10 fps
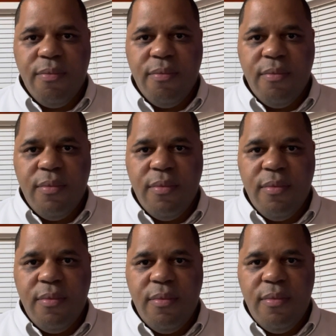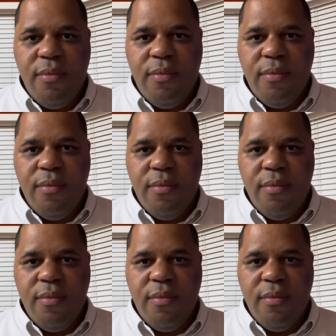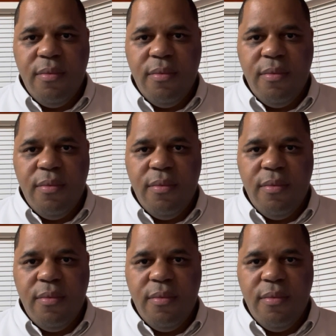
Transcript: Nothing is said.